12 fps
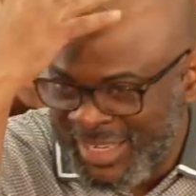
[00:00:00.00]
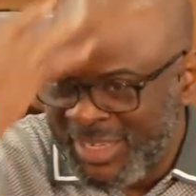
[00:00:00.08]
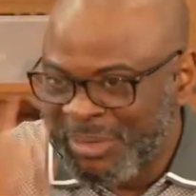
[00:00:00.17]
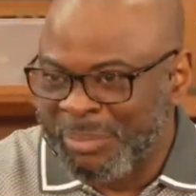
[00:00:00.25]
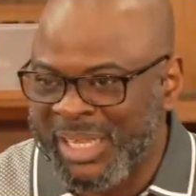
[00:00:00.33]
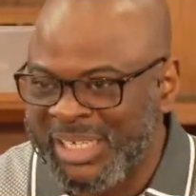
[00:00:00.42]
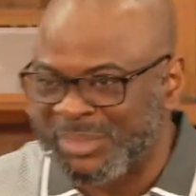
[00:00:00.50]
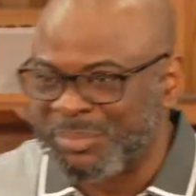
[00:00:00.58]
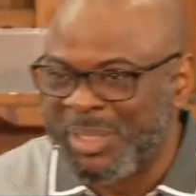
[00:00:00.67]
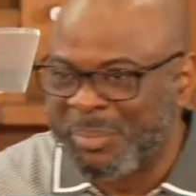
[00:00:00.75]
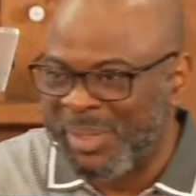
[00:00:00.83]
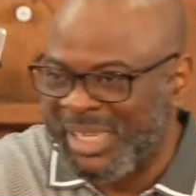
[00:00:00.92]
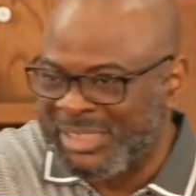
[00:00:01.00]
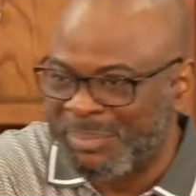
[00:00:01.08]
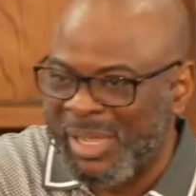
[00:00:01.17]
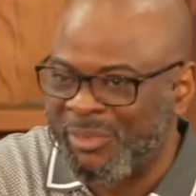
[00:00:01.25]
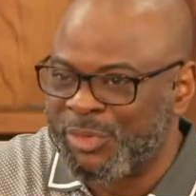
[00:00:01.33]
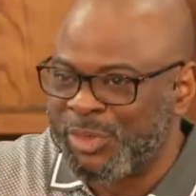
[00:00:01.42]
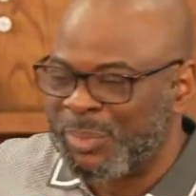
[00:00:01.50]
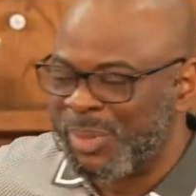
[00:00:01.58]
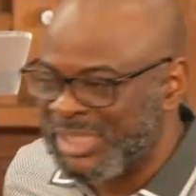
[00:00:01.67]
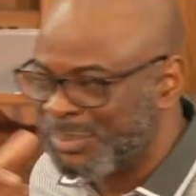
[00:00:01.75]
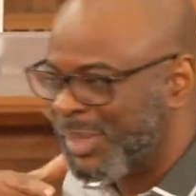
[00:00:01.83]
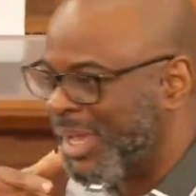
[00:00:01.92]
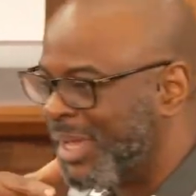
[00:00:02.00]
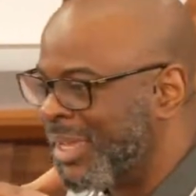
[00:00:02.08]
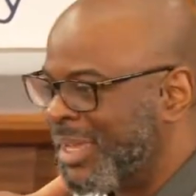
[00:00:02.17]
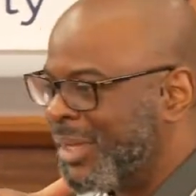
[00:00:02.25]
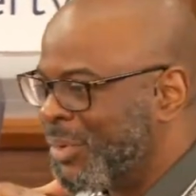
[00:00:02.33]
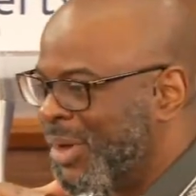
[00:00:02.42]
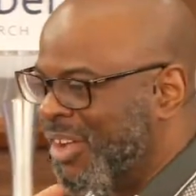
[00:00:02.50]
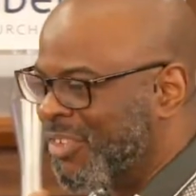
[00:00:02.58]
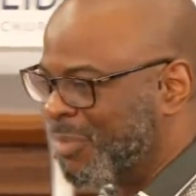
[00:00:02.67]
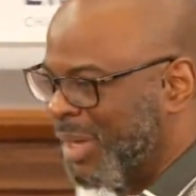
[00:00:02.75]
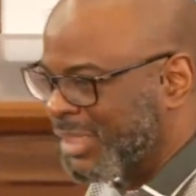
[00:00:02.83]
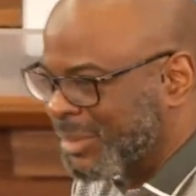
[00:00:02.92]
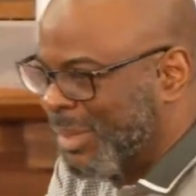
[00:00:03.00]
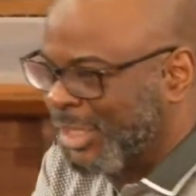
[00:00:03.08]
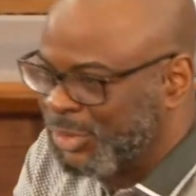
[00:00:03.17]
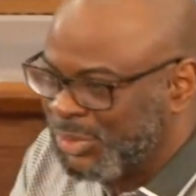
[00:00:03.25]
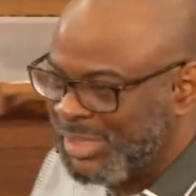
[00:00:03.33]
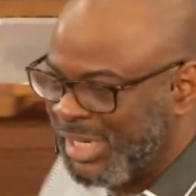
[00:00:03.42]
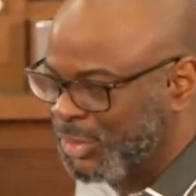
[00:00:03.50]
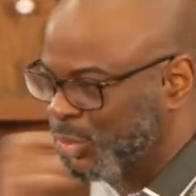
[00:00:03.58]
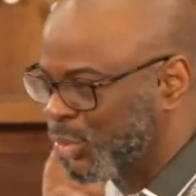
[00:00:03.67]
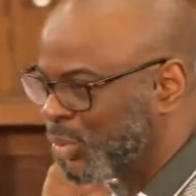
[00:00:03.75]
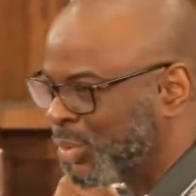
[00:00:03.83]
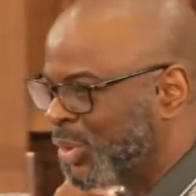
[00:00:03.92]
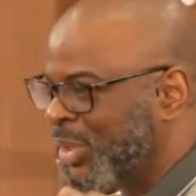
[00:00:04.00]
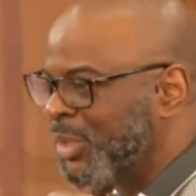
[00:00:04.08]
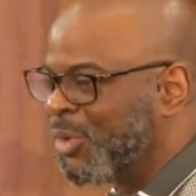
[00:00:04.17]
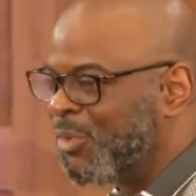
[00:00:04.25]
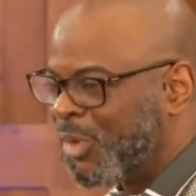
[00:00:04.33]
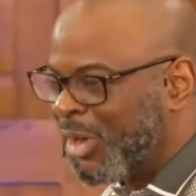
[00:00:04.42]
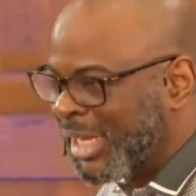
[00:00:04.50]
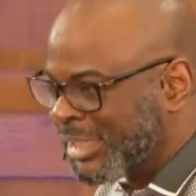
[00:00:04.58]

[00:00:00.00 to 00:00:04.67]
bless me, bless my food, bless my wife, bless my children too. Don't forget